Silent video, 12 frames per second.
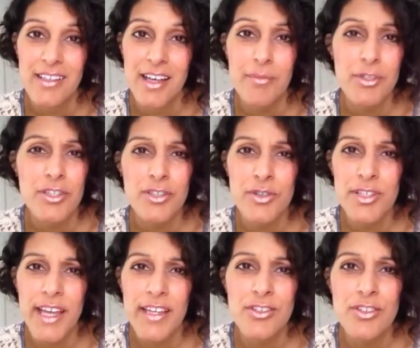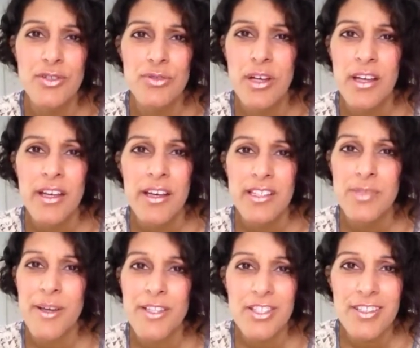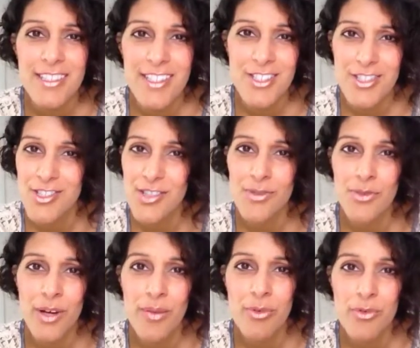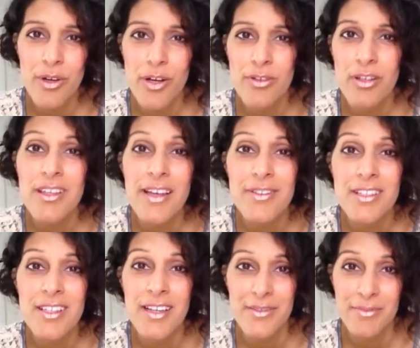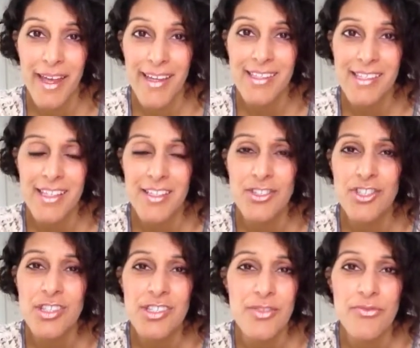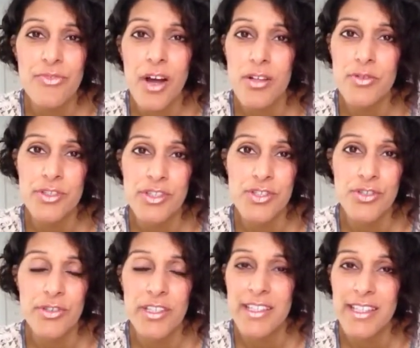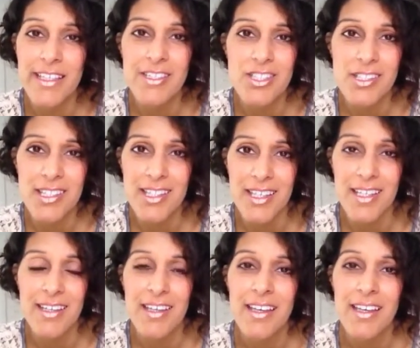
I'm going to create new special editions of the Rebel Road 1111 magazine just to follow this journey in each city